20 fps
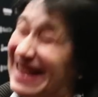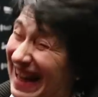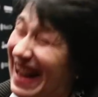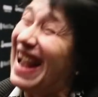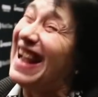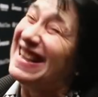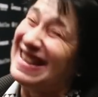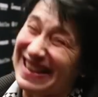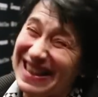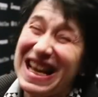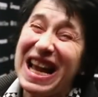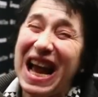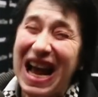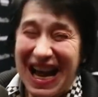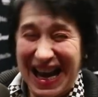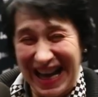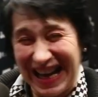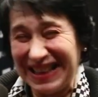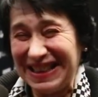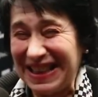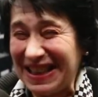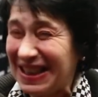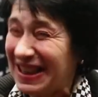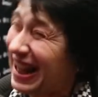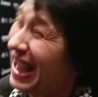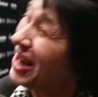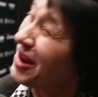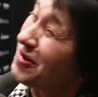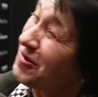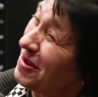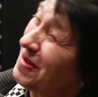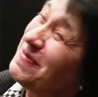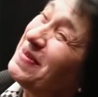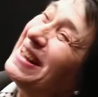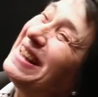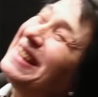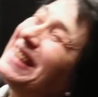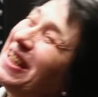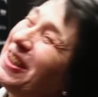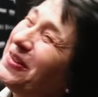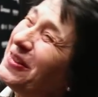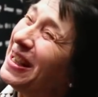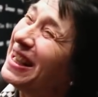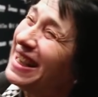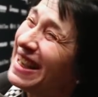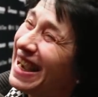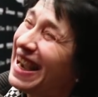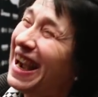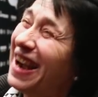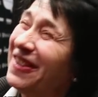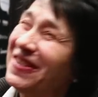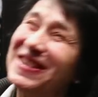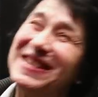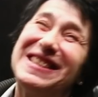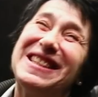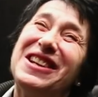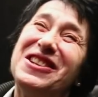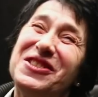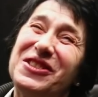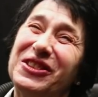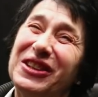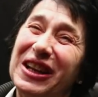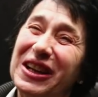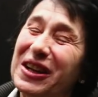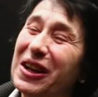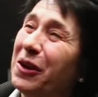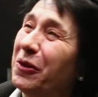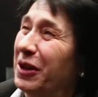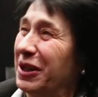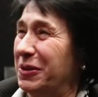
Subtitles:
Yes, I did like women did half a century ago.